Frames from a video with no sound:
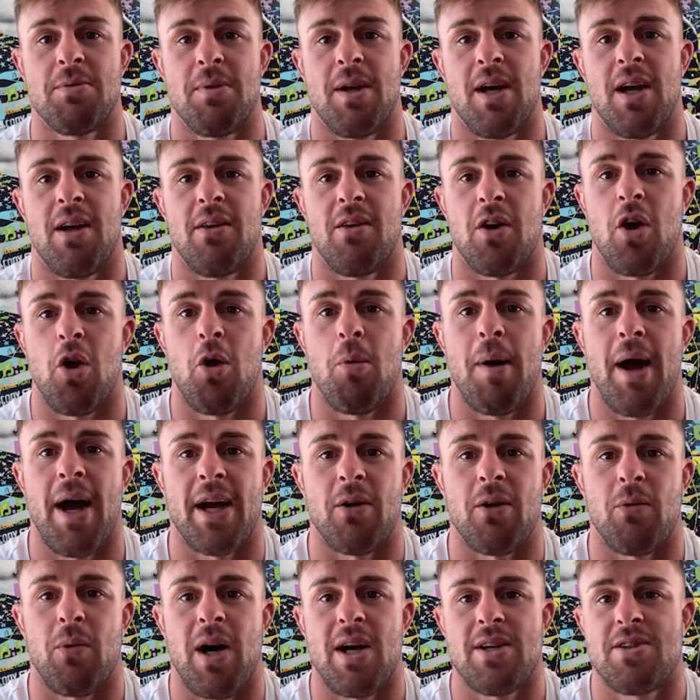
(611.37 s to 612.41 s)
To be able to go
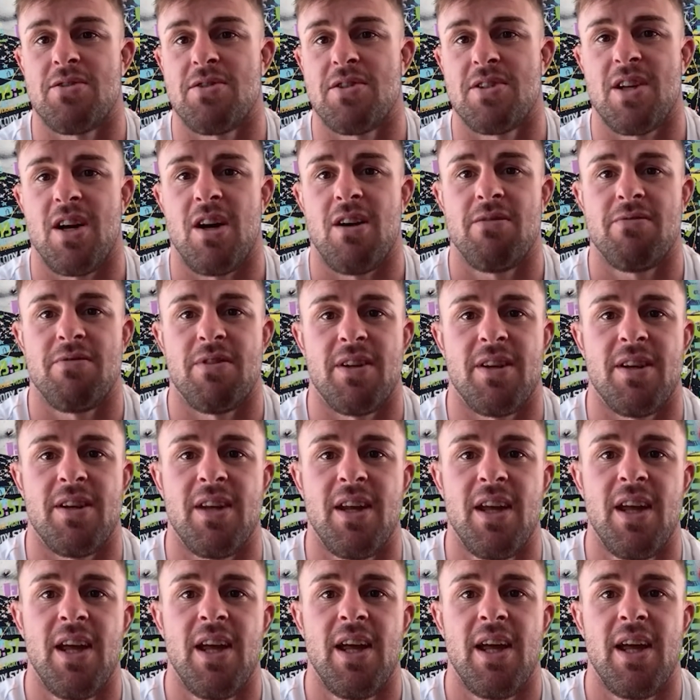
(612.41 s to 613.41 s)
back and watch yourself and